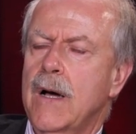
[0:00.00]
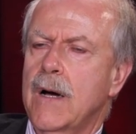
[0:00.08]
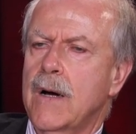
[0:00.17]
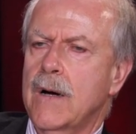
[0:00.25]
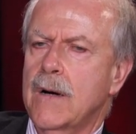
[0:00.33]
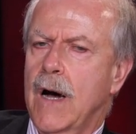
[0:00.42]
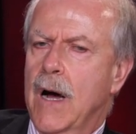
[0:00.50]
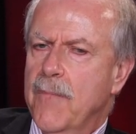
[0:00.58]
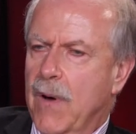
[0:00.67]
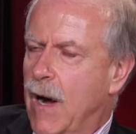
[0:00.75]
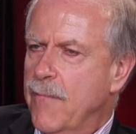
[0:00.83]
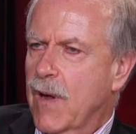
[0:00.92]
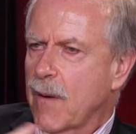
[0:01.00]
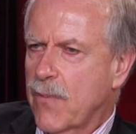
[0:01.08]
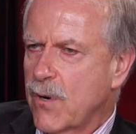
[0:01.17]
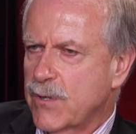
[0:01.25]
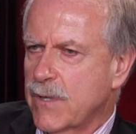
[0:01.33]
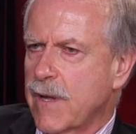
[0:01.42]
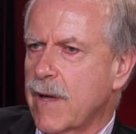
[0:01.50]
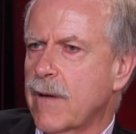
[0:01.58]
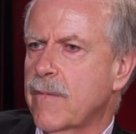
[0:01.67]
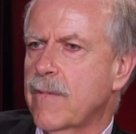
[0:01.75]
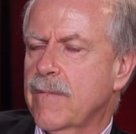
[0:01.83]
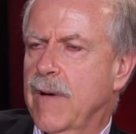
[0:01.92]
I'm not
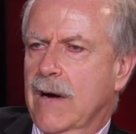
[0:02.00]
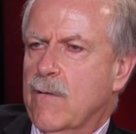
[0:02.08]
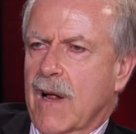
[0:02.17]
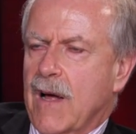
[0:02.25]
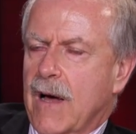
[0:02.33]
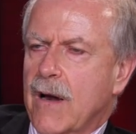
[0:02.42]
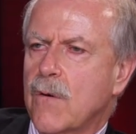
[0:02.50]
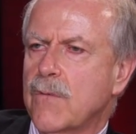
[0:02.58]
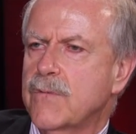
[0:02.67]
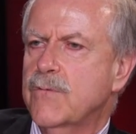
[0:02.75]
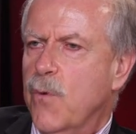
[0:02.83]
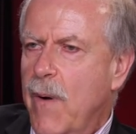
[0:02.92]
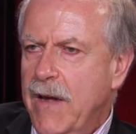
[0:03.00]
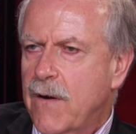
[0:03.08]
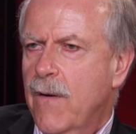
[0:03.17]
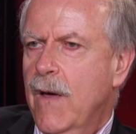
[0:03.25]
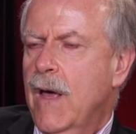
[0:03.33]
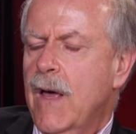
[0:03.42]
personally, I don't tweet.